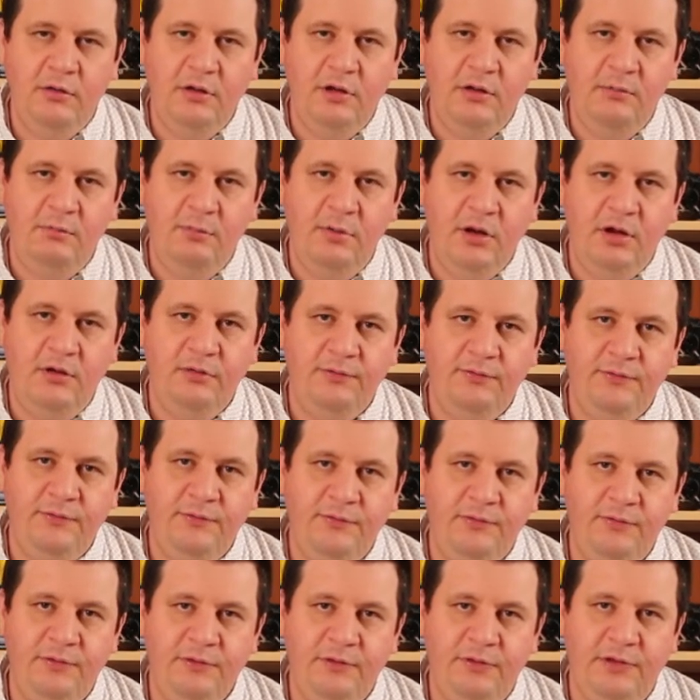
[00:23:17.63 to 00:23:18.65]
about
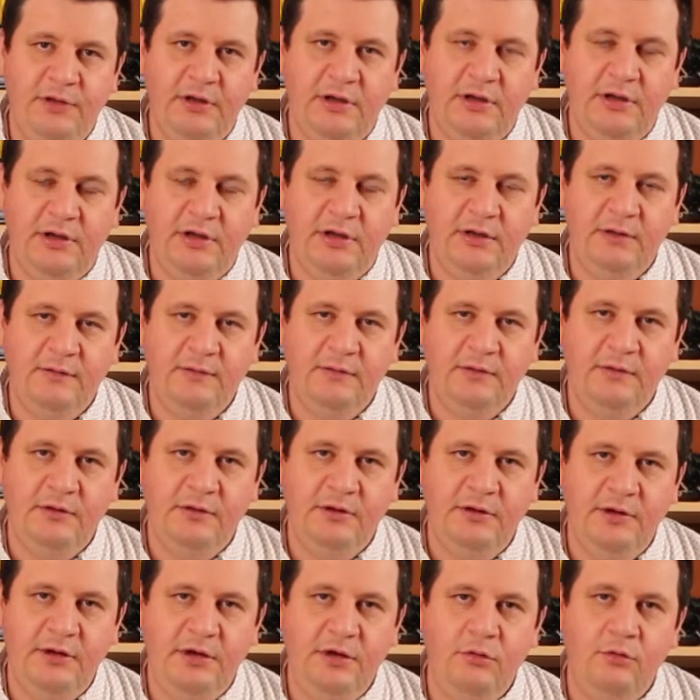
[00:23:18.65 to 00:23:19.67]
the
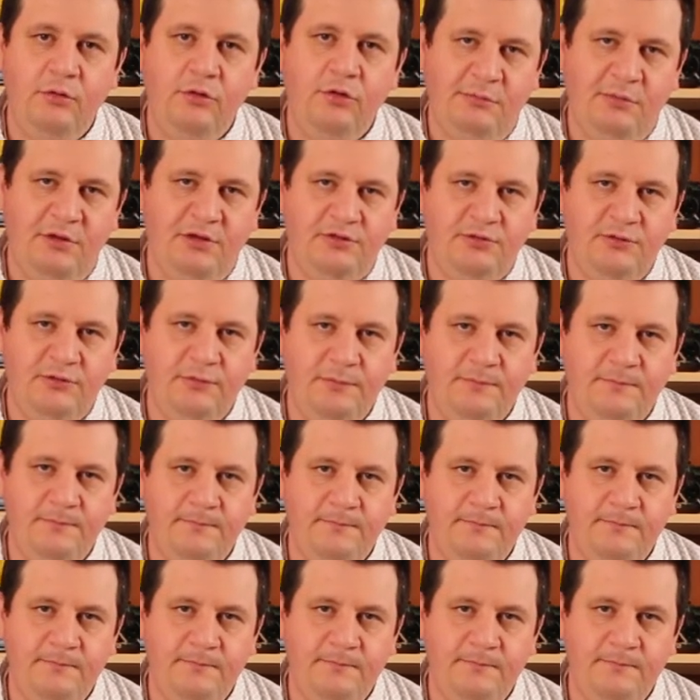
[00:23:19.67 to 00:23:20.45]
neural image.